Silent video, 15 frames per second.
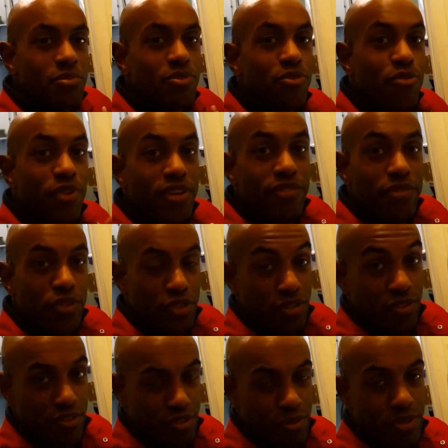I'm a friend of
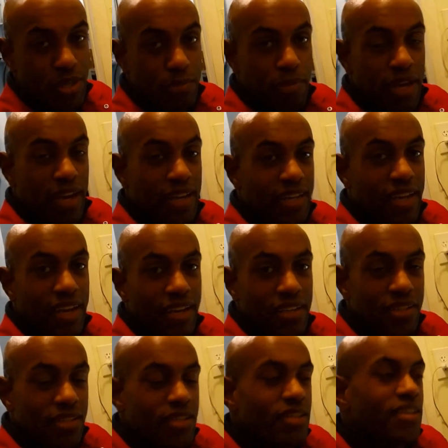Jukka
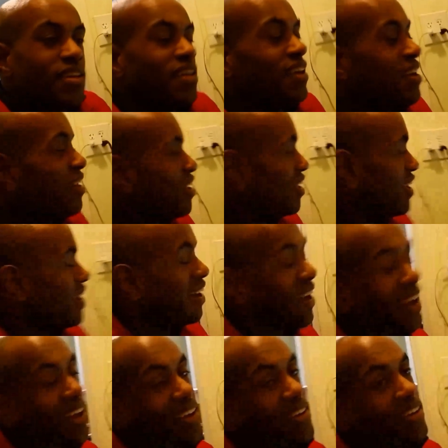Pancake,
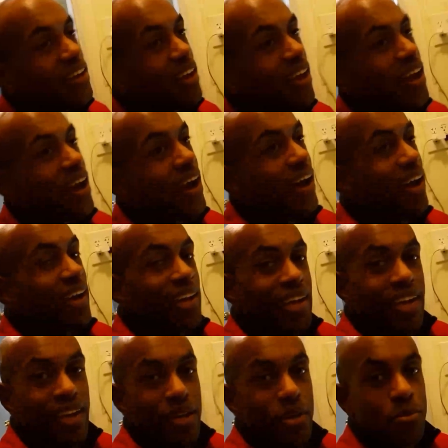and
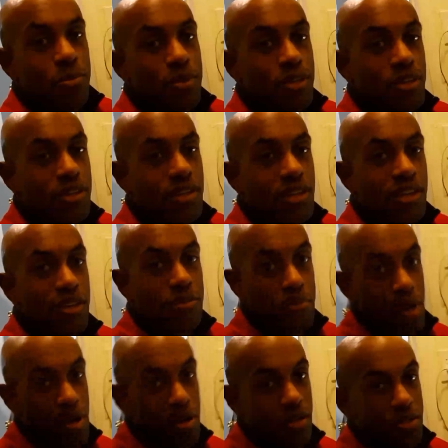I am
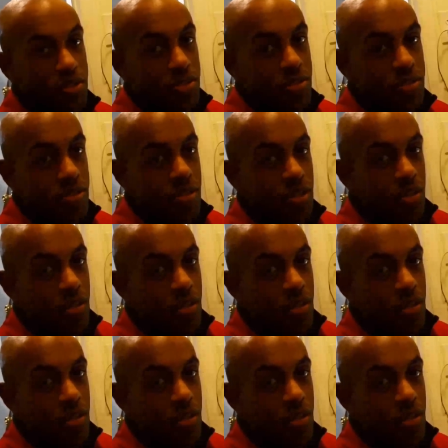in Mars,